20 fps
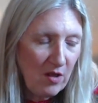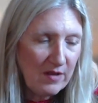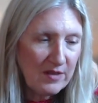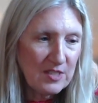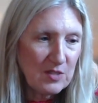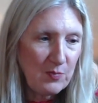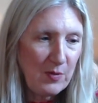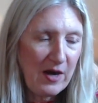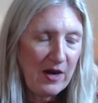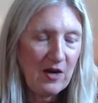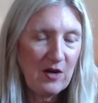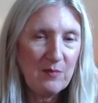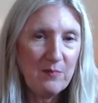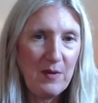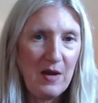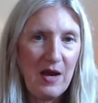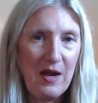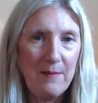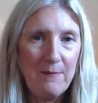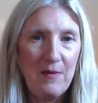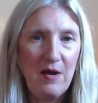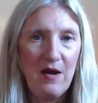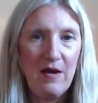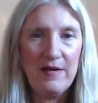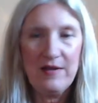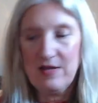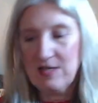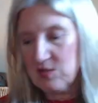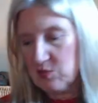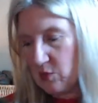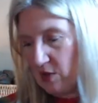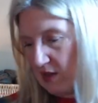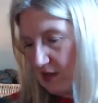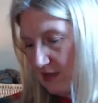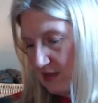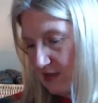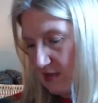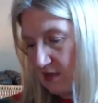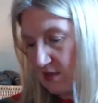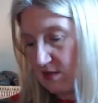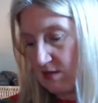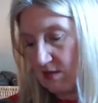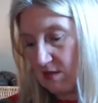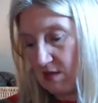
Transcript: inspired by my as well as the